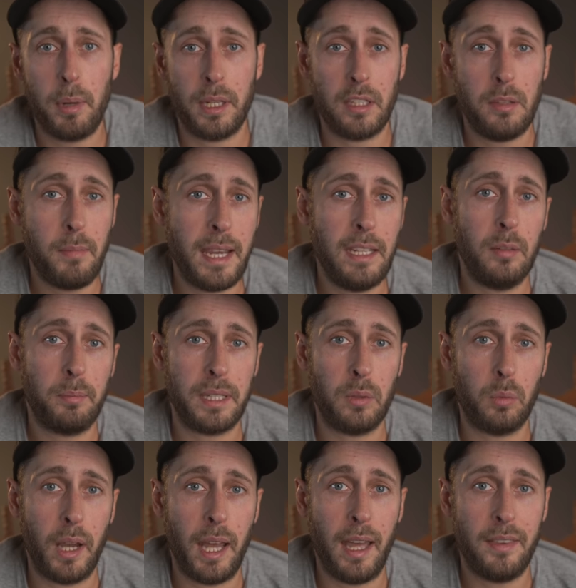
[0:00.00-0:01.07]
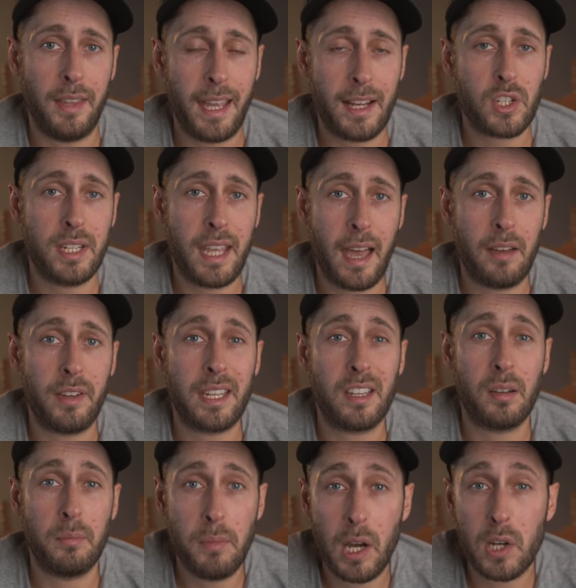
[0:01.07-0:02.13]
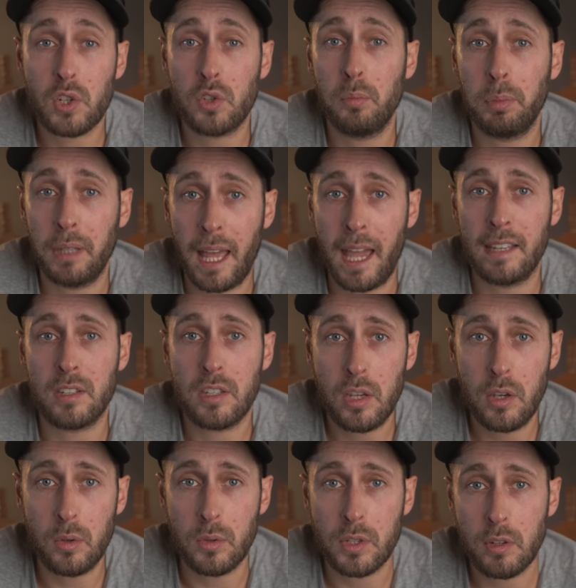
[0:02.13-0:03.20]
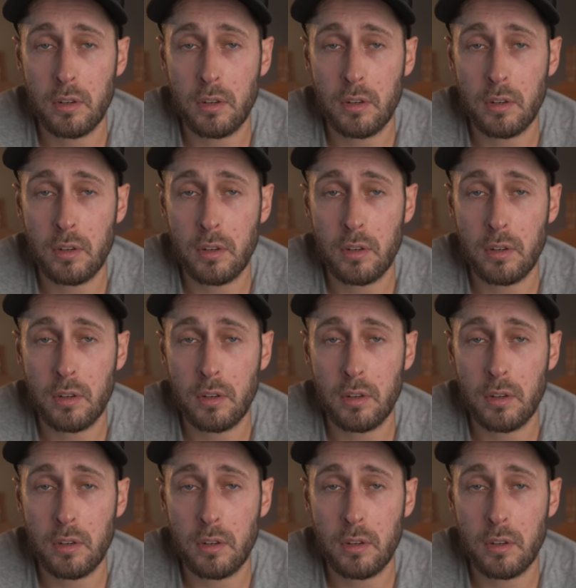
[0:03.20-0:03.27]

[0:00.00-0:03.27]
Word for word: but you may not be aware, they actually have a commercial plan too.